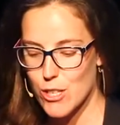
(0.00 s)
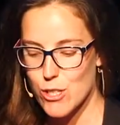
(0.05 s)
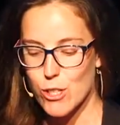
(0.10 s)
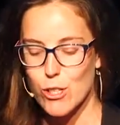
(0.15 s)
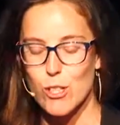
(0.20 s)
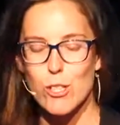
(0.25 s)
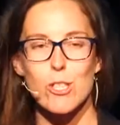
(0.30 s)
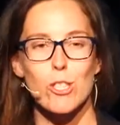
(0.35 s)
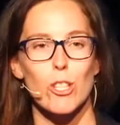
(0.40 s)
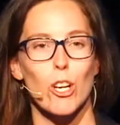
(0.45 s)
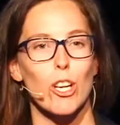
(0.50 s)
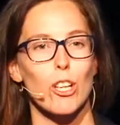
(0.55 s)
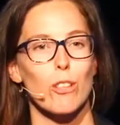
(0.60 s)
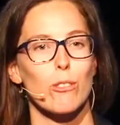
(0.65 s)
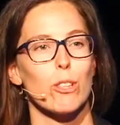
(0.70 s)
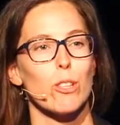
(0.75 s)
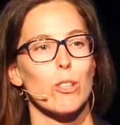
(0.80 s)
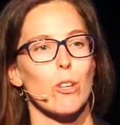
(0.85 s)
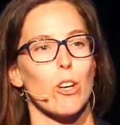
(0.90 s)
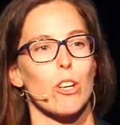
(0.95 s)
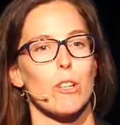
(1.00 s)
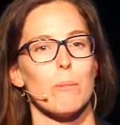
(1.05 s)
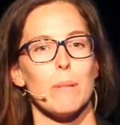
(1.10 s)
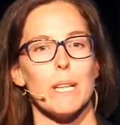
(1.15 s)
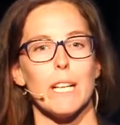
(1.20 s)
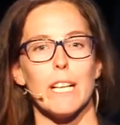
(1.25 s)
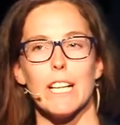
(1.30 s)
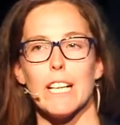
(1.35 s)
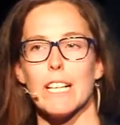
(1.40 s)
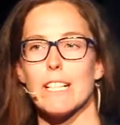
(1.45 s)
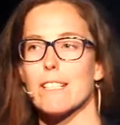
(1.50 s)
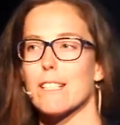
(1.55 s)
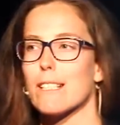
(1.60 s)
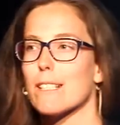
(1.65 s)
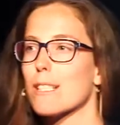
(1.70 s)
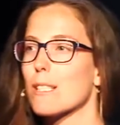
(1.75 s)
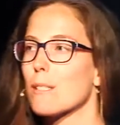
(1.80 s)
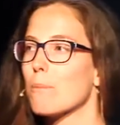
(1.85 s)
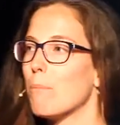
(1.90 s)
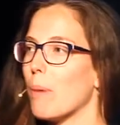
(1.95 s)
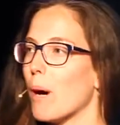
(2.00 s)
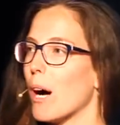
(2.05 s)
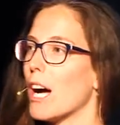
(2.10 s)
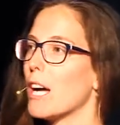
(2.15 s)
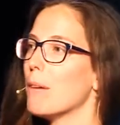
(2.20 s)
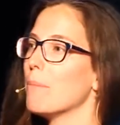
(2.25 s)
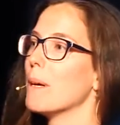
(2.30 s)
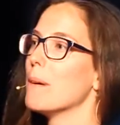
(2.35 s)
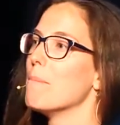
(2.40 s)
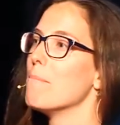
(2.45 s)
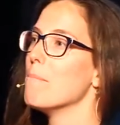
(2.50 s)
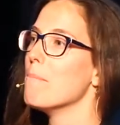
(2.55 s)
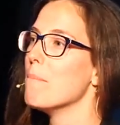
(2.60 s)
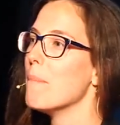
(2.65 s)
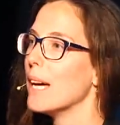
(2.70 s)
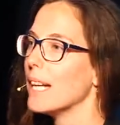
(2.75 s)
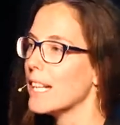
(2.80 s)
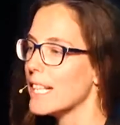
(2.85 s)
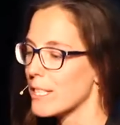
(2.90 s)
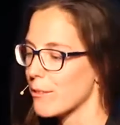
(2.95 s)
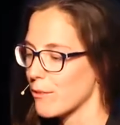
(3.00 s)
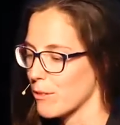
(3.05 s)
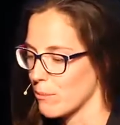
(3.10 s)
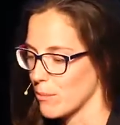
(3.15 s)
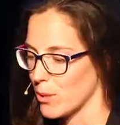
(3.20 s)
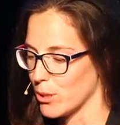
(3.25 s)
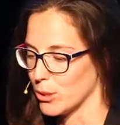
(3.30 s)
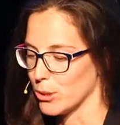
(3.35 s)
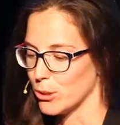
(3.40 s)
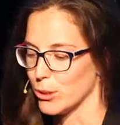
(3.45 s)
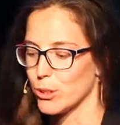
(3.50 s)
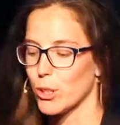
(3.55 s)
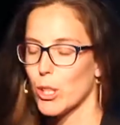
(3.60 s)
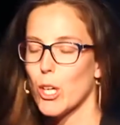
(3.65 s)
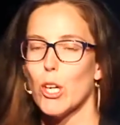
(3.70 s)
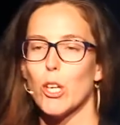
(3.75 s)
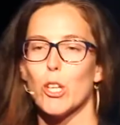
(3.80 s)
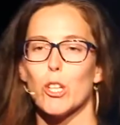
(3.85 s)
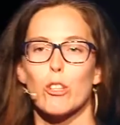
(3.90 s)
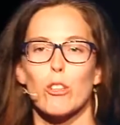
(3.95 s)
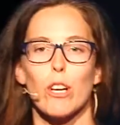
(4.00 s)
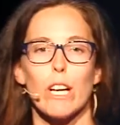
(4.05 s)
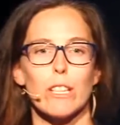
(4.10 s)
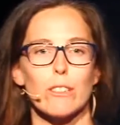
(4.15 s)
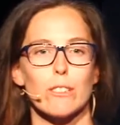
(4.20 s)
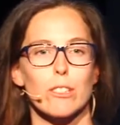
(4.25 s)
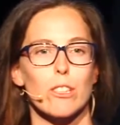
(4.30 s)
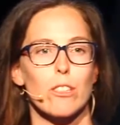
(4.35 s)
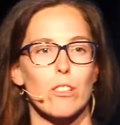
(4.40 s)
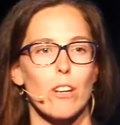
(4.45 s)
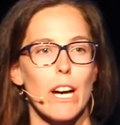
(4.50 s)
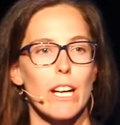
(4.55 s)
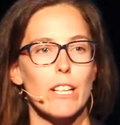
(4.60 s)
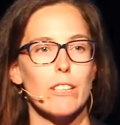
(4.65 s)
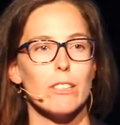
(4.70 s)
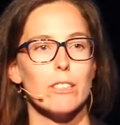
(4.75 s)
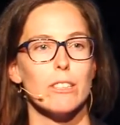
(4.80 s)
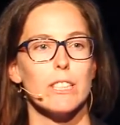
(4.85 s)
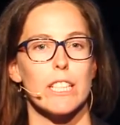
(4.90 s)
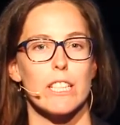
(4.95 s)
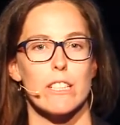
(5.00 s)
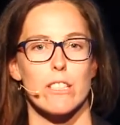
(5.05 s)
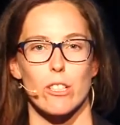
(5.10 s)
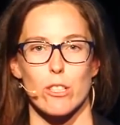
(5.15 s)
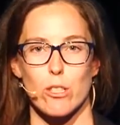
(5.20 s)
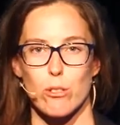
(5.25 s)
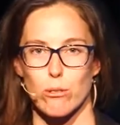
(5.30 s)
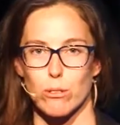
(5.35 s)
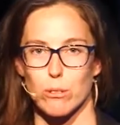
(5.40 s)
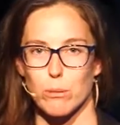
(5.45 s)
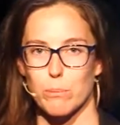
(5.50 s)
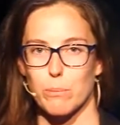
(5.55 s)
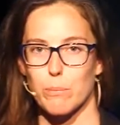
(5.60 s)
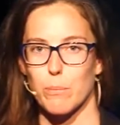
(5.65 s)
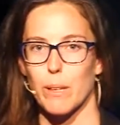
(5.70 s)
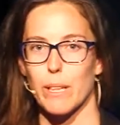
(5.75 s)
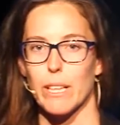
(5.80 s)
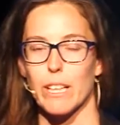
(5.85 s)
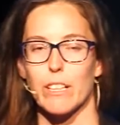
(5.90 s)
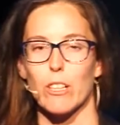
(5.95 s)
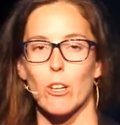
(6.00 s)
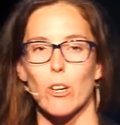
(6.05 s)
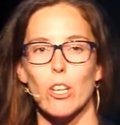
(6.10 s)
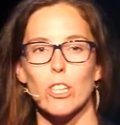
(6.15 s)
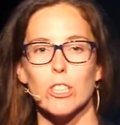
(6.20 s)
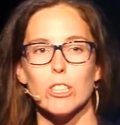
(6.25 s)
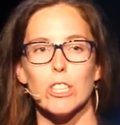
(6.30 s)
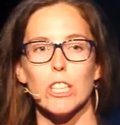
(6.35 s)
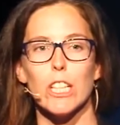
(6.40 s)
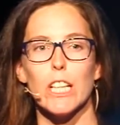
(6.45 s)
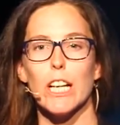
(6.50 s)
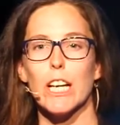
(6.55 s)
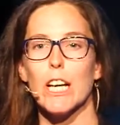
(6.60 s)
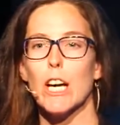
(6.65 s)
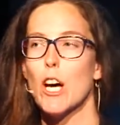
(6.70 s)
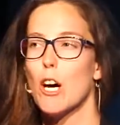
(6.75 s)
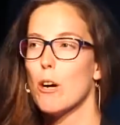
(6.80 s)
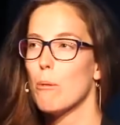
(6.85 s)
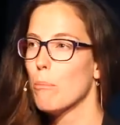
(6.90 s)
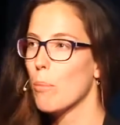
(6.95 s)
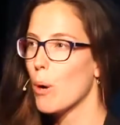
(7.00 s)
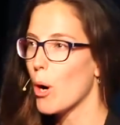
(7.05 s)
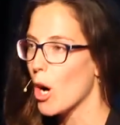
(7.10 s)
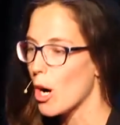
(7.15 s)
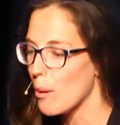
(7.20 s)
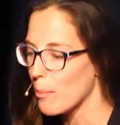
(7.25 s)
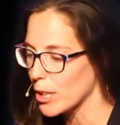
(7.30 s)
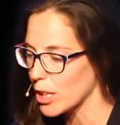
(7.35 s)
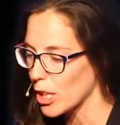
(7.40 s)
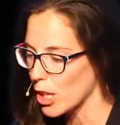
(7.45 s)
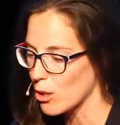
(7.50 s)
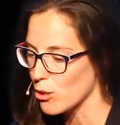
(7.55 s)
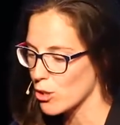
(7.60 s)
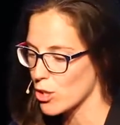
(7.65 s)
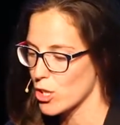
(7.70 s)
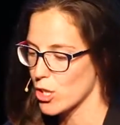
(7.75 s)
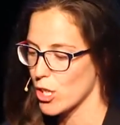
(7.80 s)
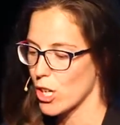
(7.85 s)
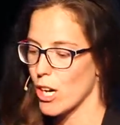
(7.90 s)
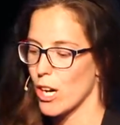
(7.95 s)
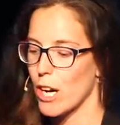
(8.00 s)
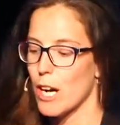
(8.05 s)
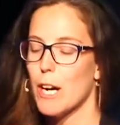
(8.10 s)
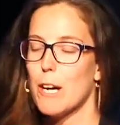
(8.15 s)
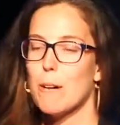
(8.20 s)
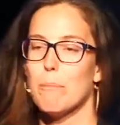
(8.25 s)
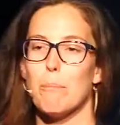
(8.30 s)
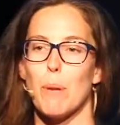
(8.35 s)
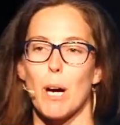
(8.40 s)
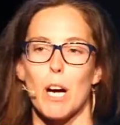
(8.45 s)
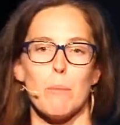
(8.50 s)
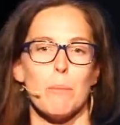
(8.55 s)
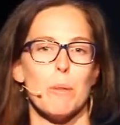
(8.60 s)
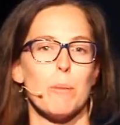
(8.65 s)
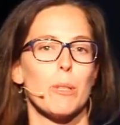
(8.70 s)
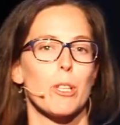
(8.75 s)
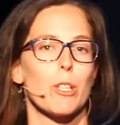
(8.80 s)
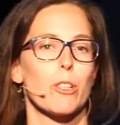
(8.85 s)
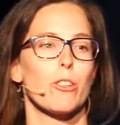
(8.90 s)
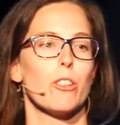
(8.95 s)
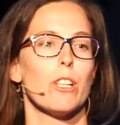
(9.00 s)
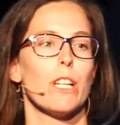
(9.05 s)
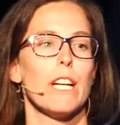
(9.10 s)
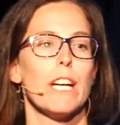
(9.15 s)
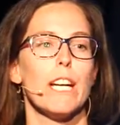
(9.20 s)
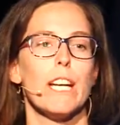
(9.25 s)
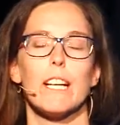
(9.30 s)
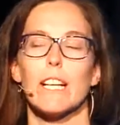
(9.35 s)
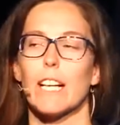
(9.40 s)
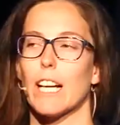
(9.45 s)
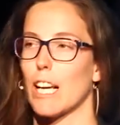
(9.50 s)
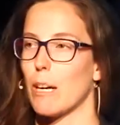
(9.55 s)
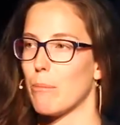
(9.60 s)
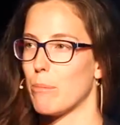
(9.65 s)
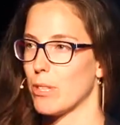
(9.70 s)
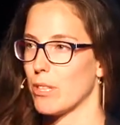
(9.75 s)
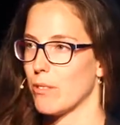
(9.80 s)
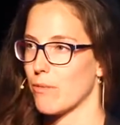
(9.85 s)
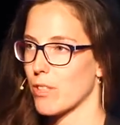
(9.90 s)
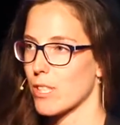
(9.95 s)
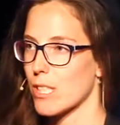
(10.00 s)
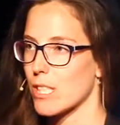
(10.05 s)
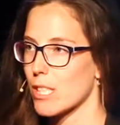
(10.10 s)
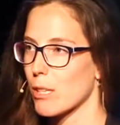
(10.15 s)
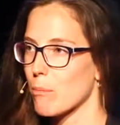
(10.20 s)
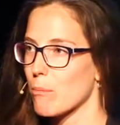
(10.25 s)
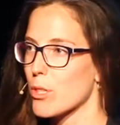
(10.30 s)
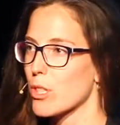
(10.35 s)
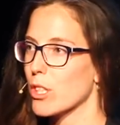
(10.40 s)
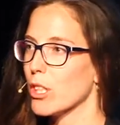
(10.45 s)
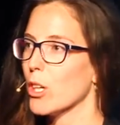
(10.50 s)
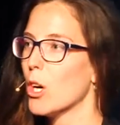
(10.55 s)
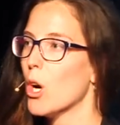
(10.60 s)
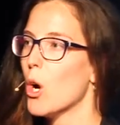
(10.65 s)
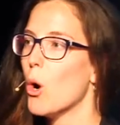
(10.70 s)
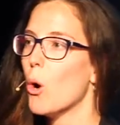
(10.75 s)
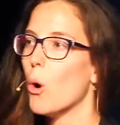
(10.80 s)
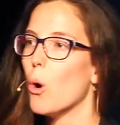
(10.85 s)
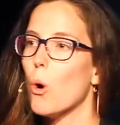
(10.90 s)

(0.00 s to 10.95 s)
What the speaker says: So the circular economy is inspired by many different models: cradle to cradle, industrial ecology, permaculture, biomimicry, collaborative consumption.